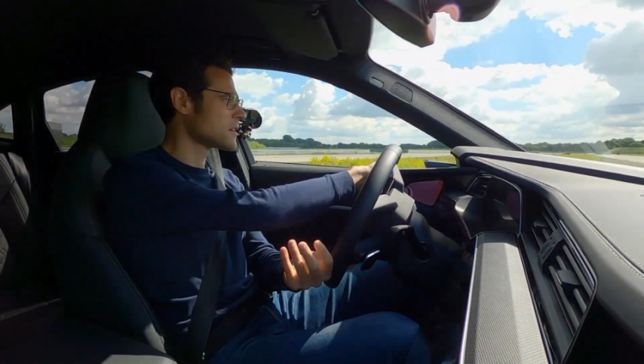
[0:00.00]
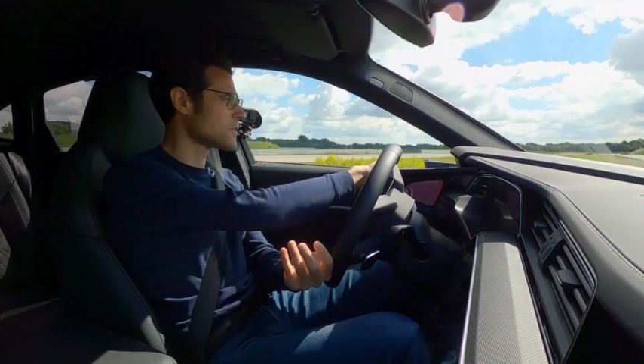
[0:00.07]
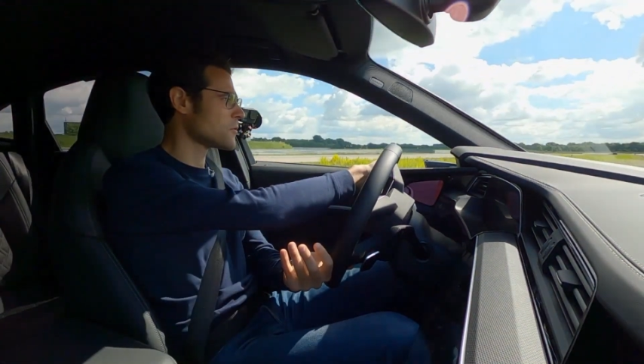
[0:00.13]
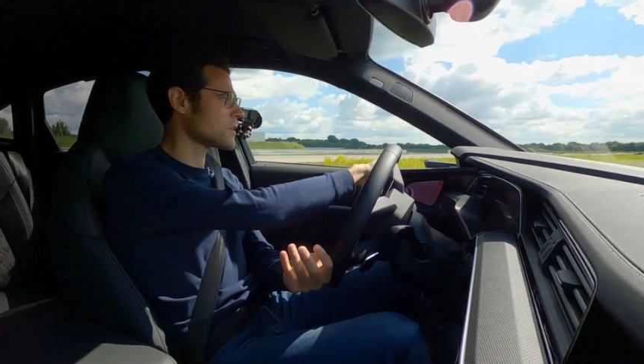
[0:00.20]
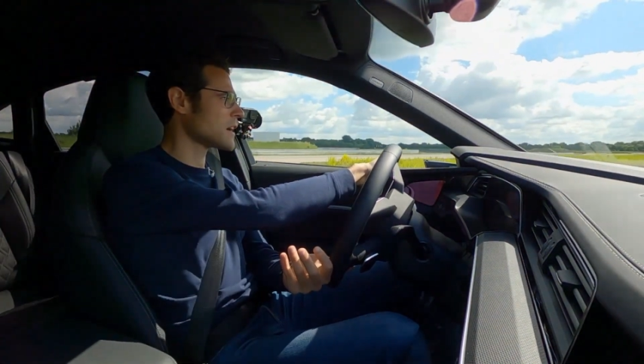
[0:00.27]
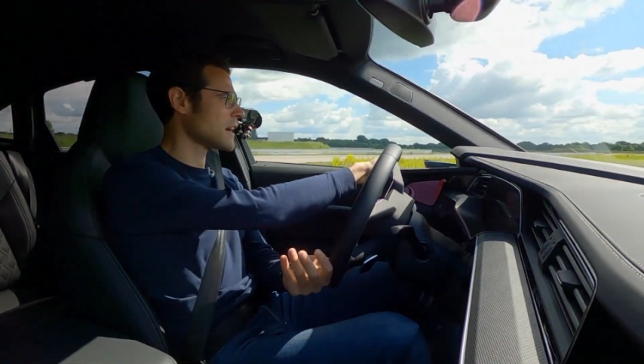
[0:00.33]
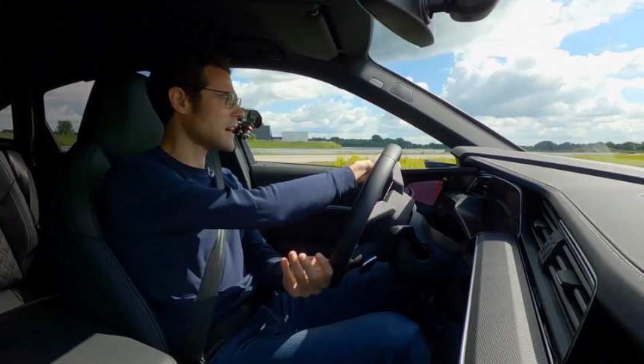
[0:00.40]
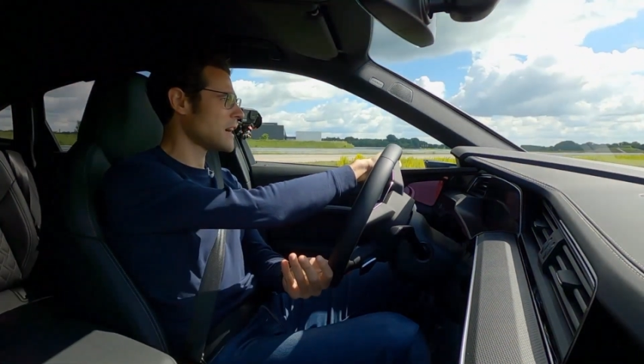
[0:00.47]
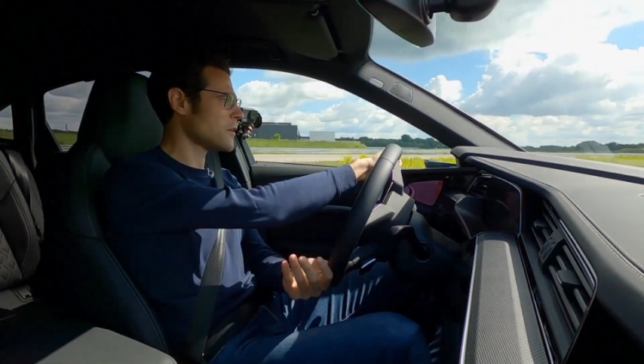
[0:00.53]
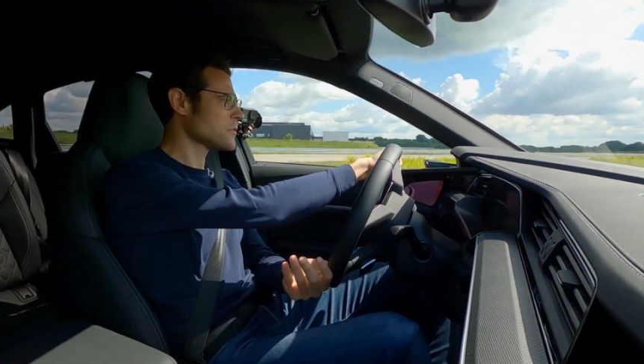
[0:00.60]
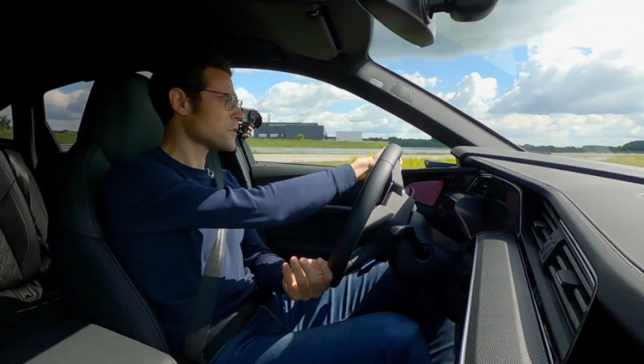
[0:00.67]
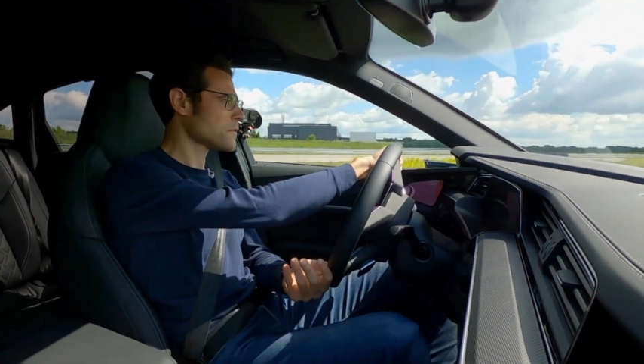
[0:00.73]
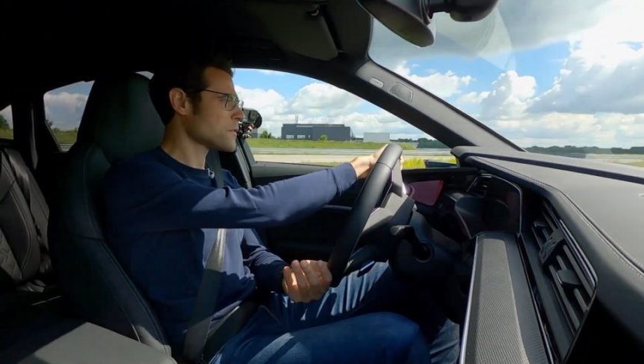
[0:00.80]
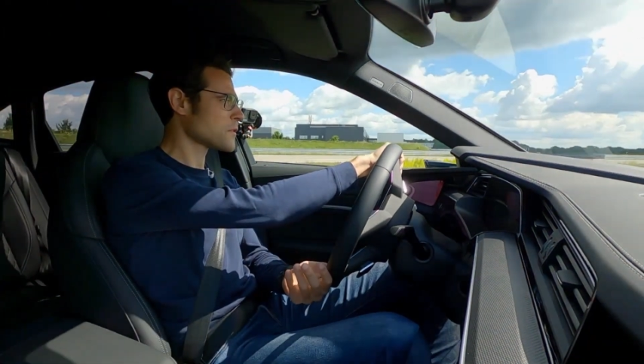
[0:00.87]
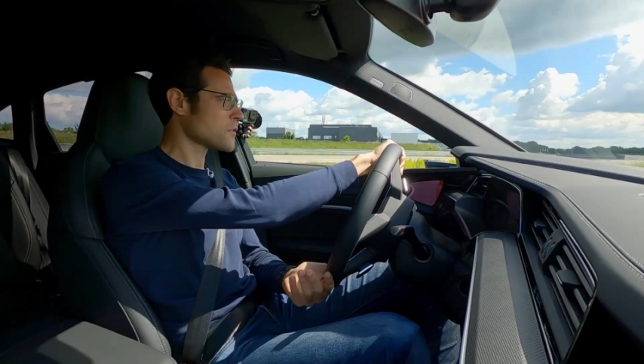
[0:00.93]
going out
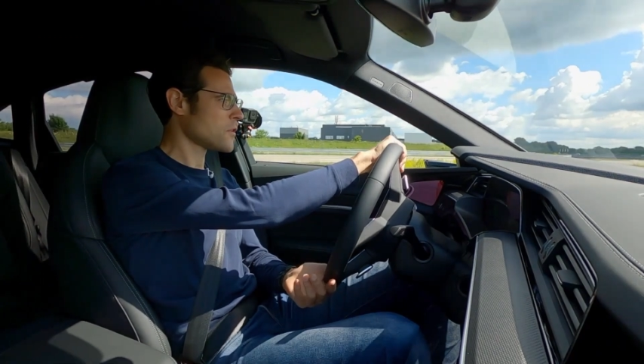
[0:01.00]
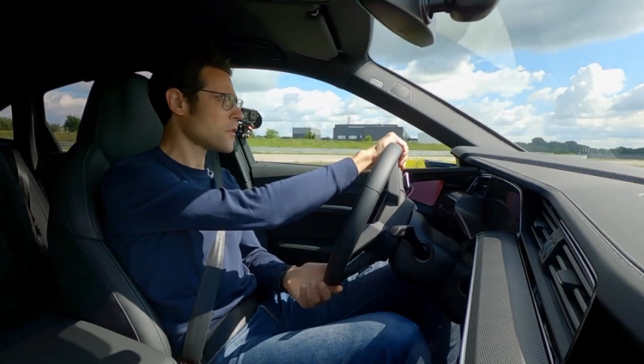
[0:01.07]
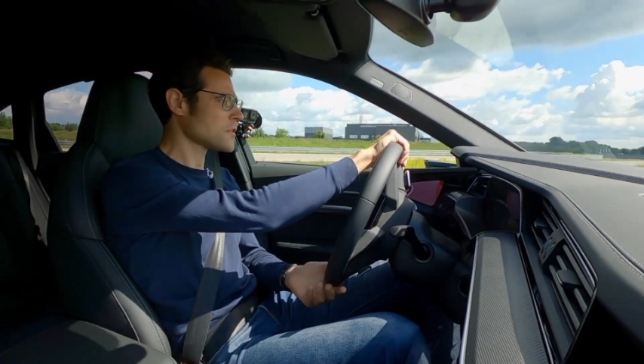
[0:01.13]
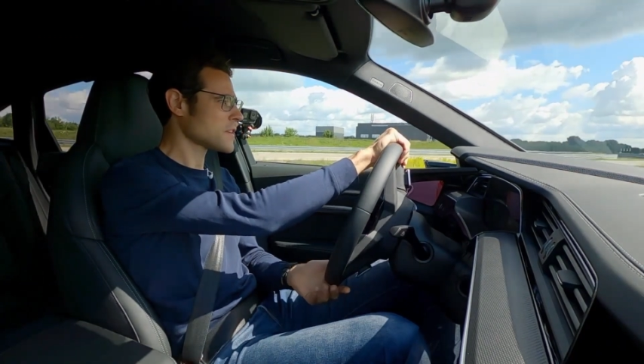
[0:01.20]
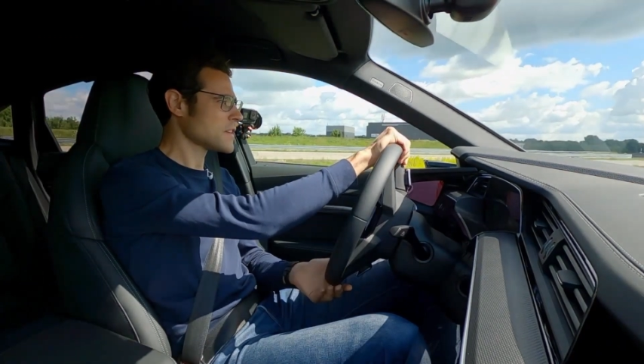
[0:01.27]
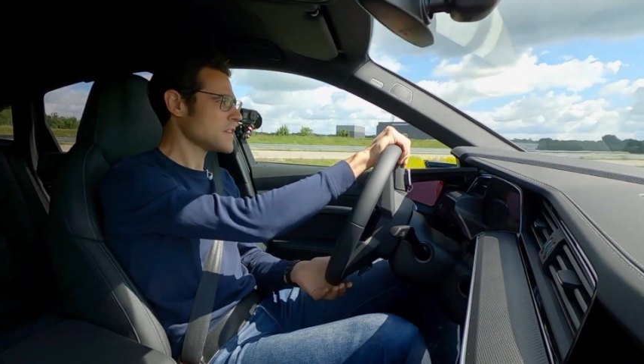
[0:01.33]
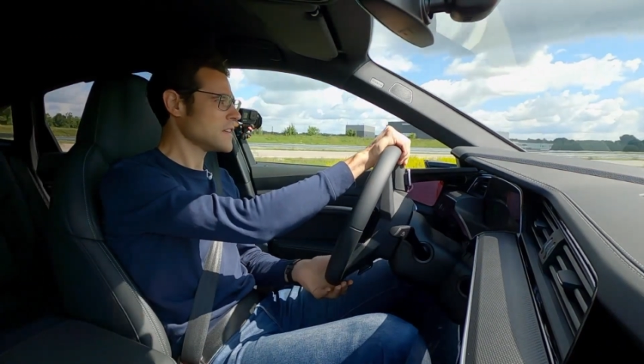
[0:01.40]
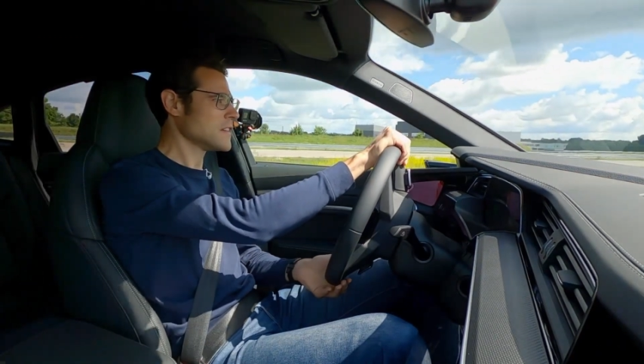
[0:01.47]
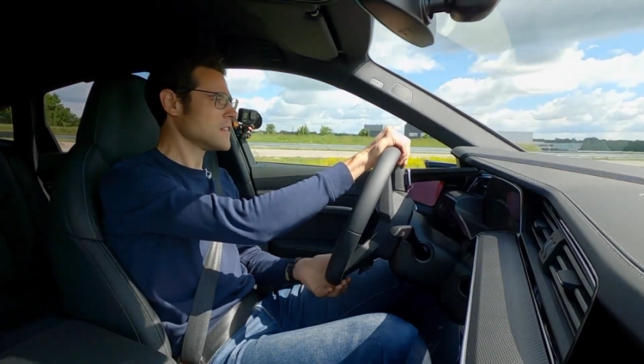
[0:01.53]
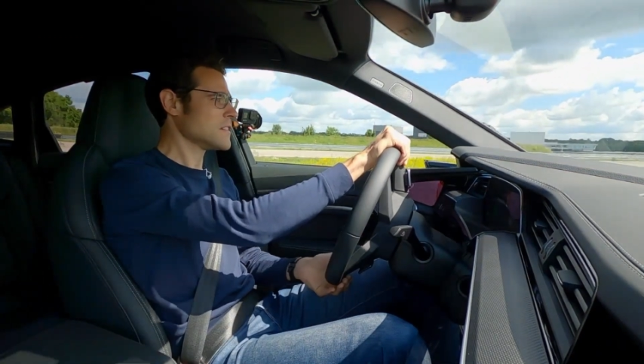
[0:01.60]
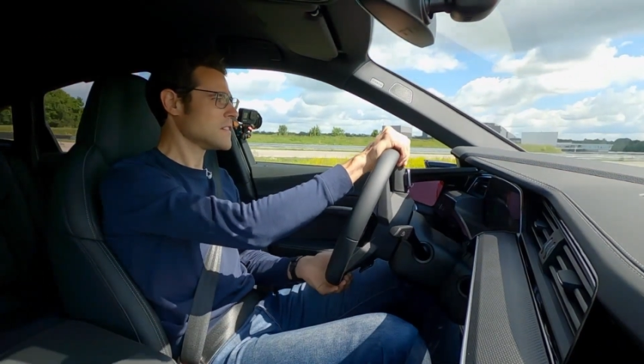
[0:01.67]
of the corner here,